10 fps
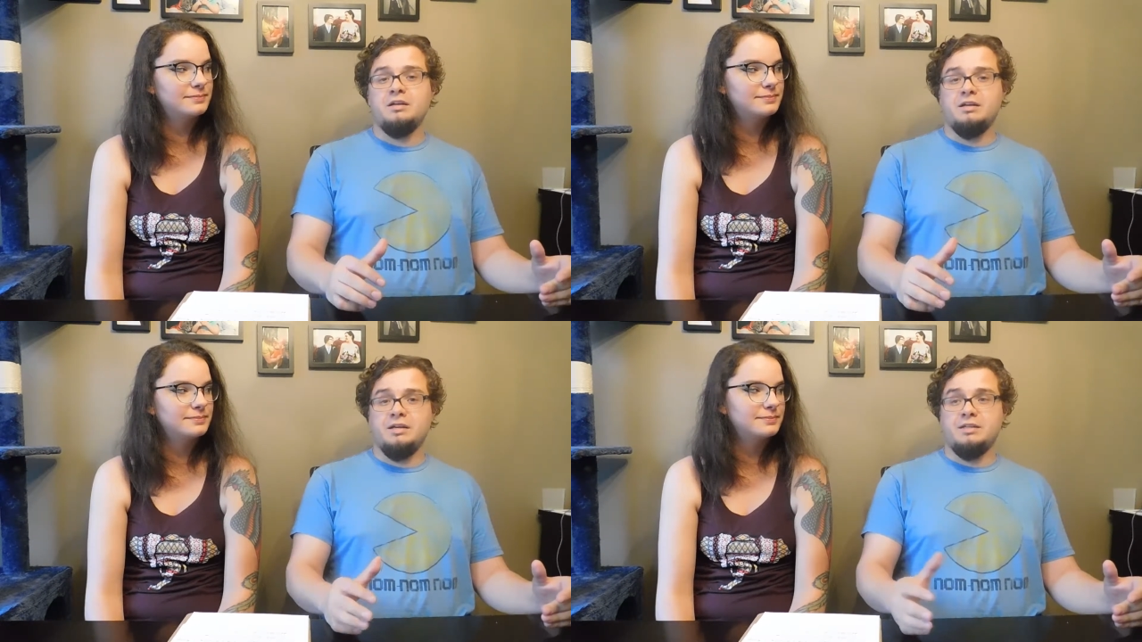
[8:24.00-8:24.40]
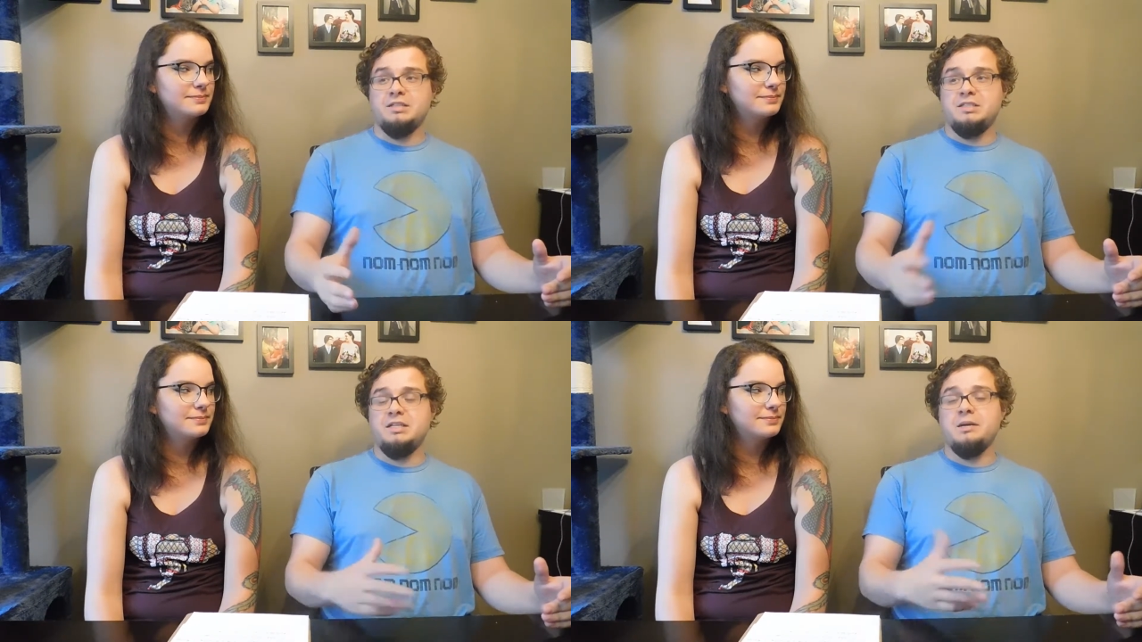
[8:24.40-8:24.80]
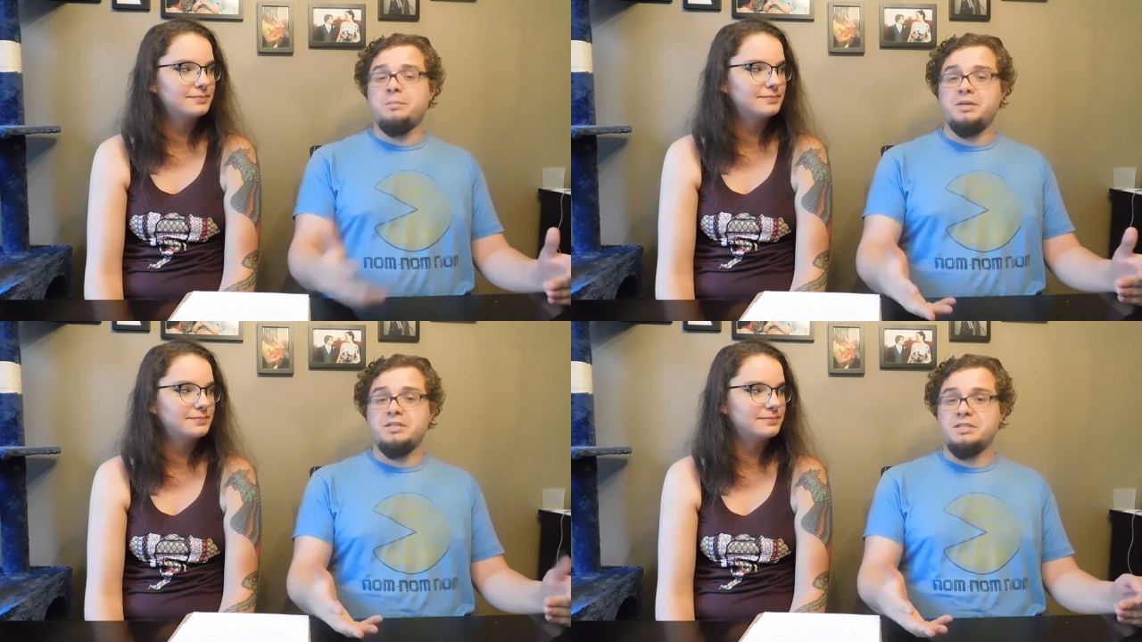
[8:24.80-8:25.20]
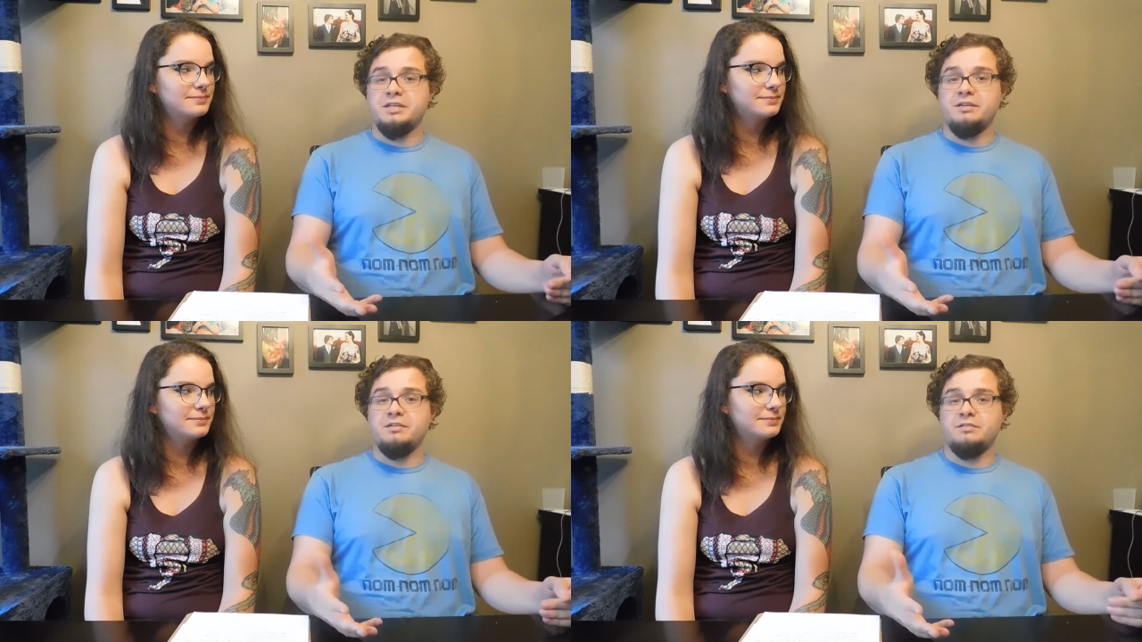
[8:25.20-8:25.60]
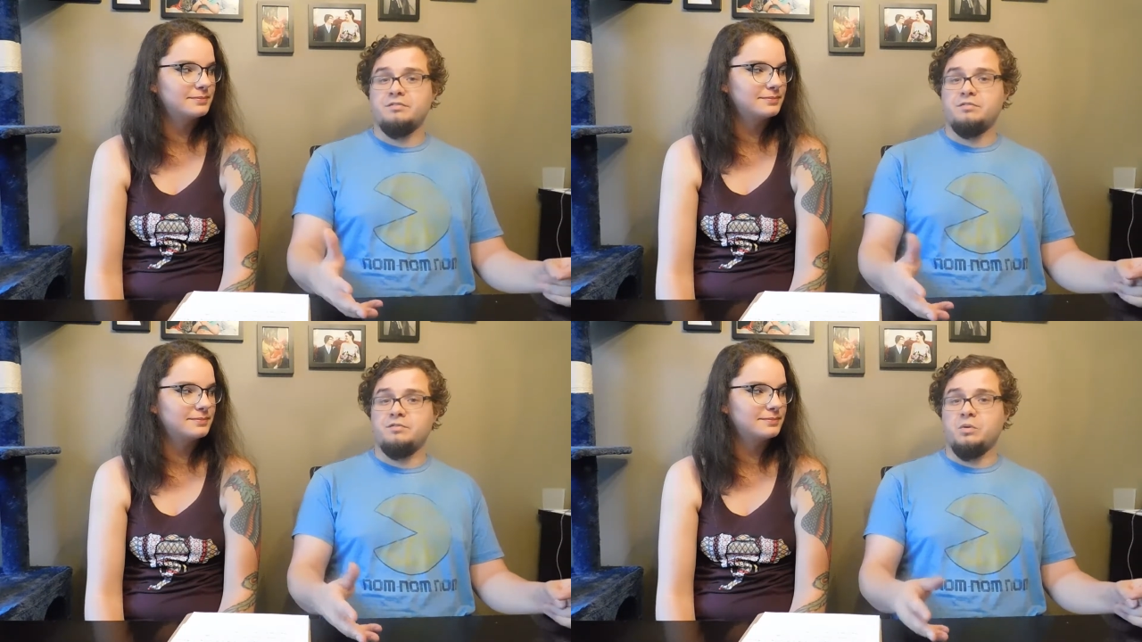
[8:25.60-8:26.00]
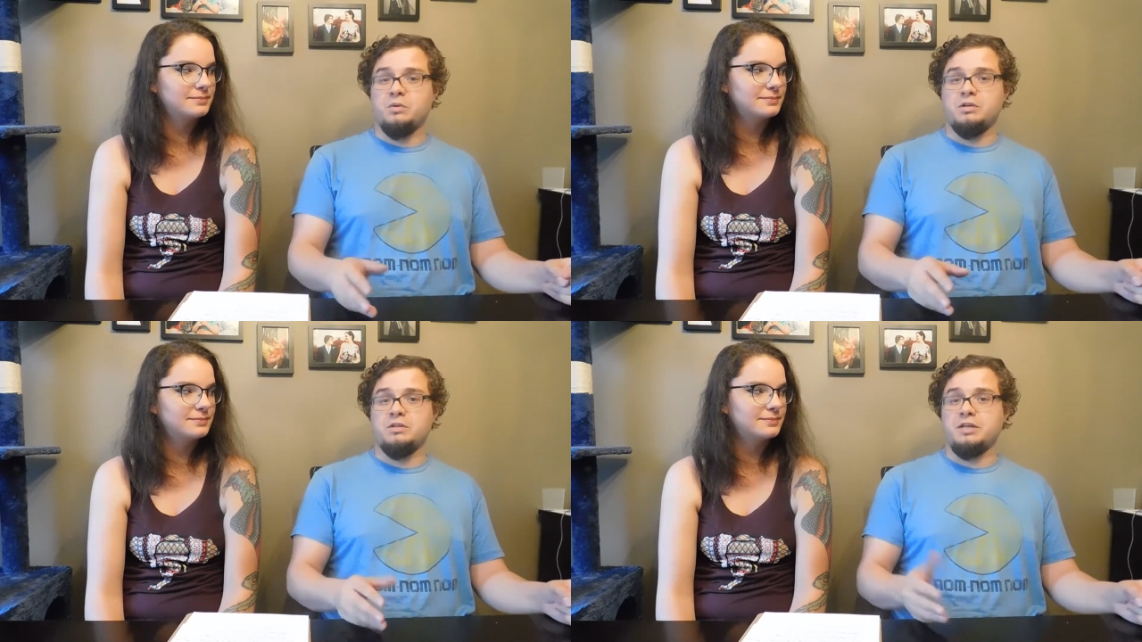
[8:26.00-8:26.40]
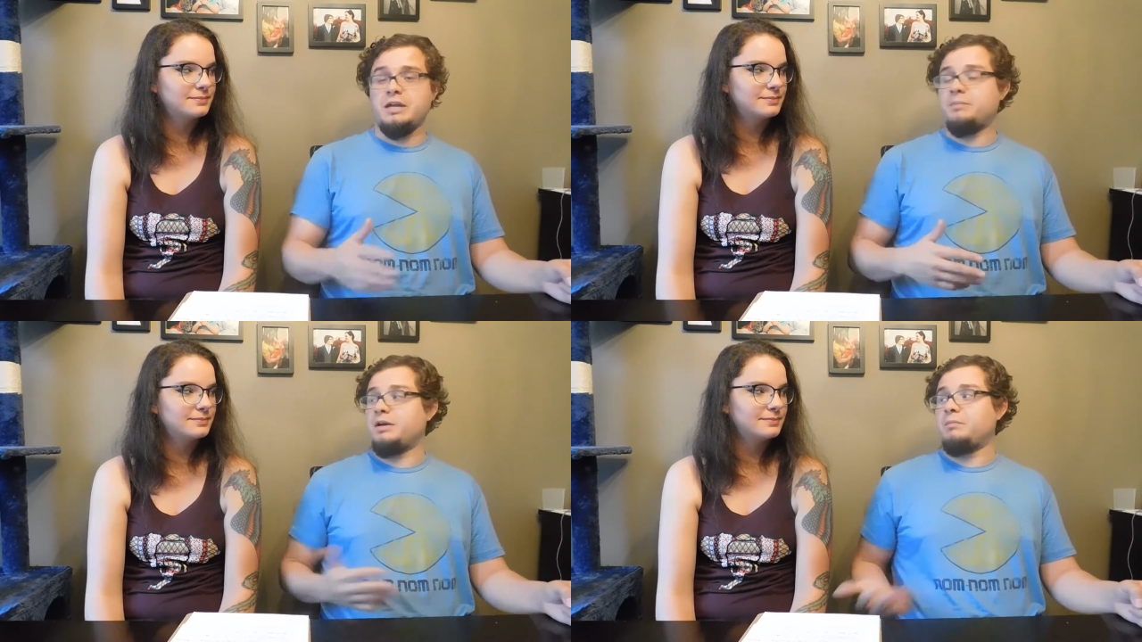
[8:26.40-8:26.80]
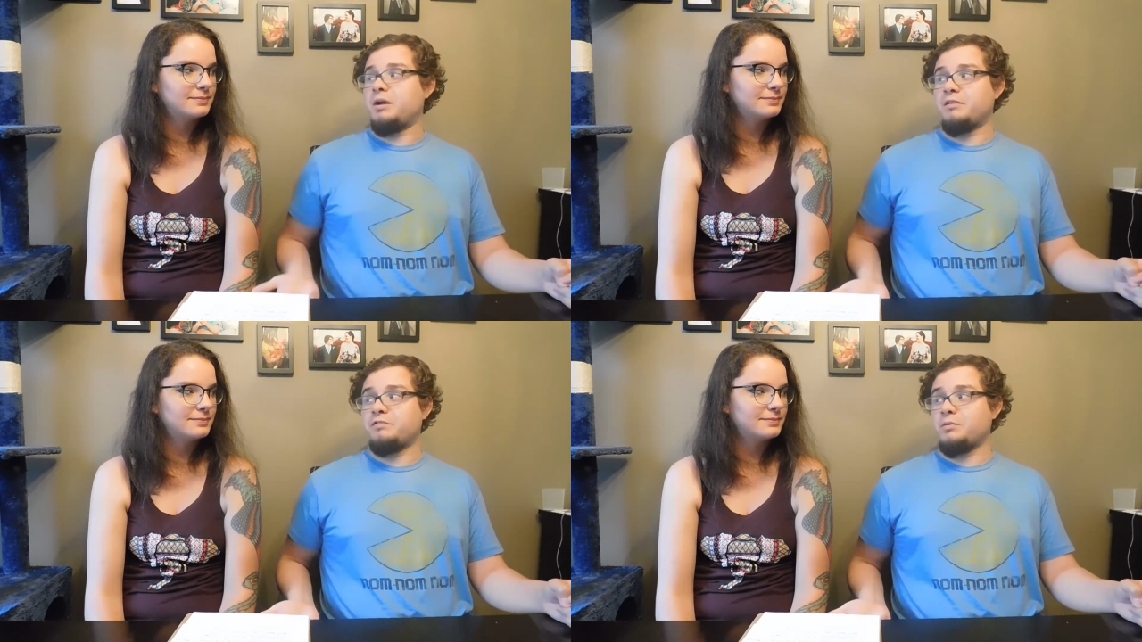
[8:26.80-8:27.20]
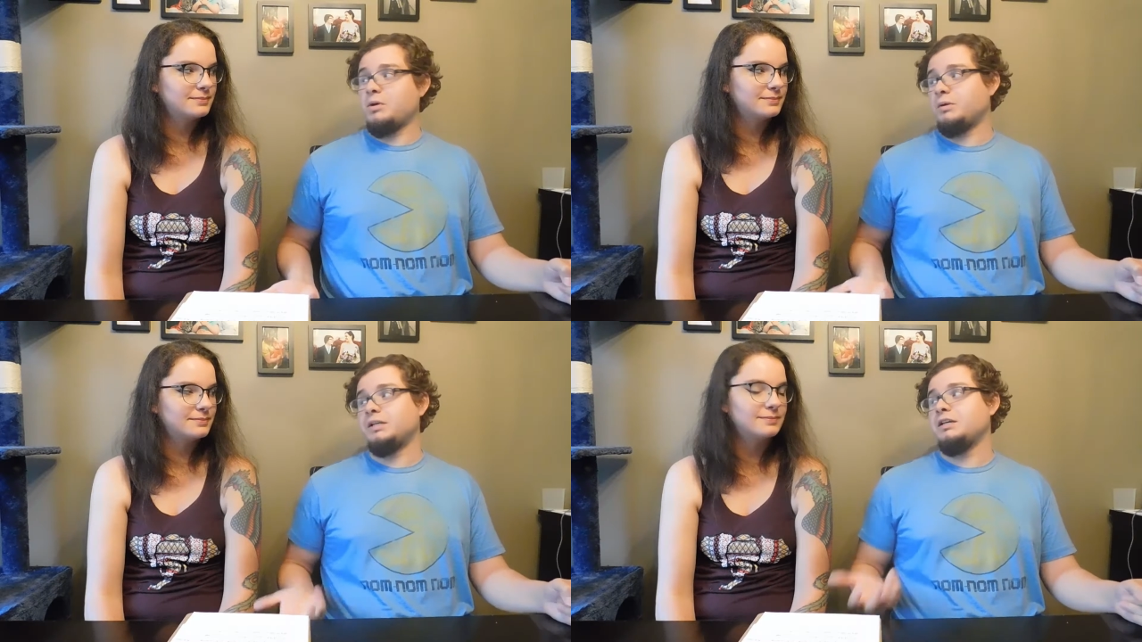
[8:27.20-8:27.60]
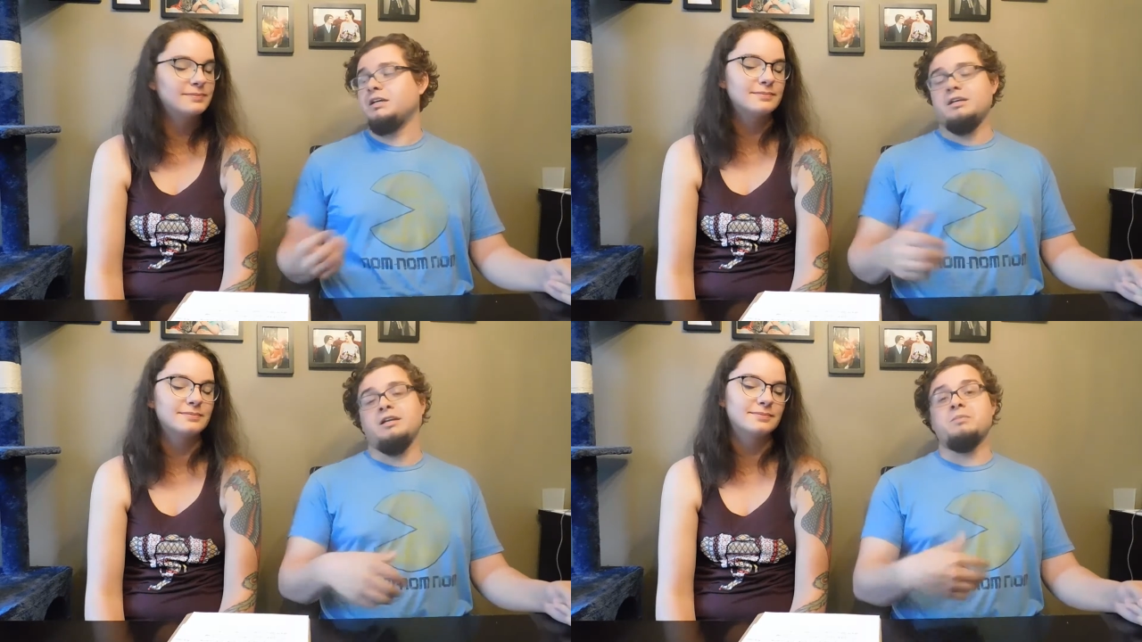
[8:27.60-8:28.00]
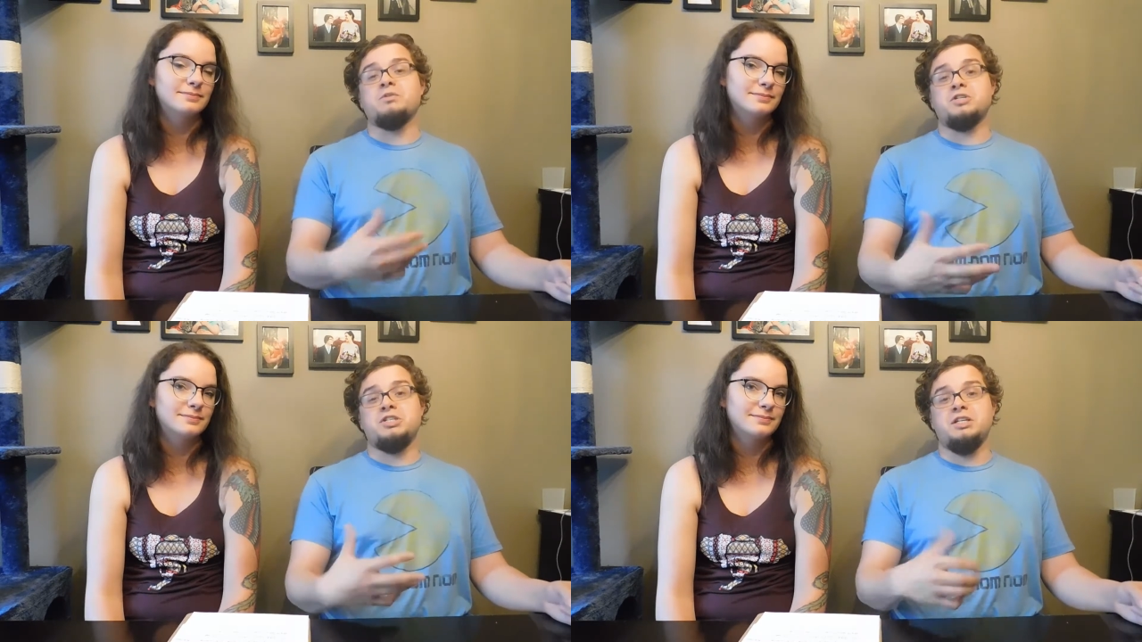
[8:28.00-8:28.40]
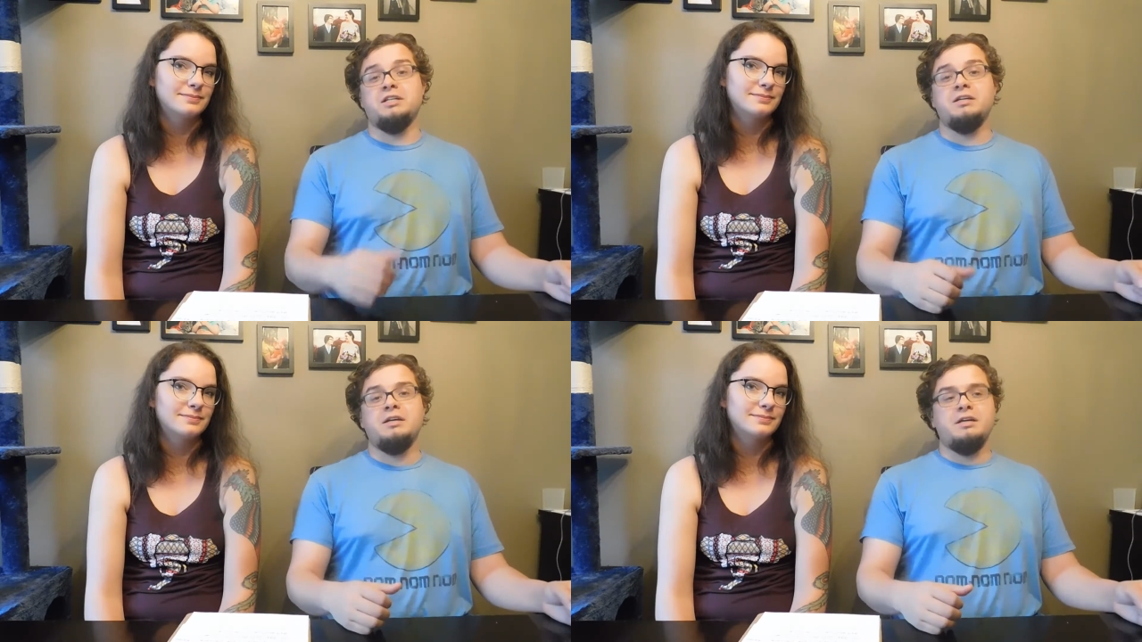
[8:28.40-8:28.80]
Speaker 1: DMPC for the campaign I'm running for Rowan named Rashid.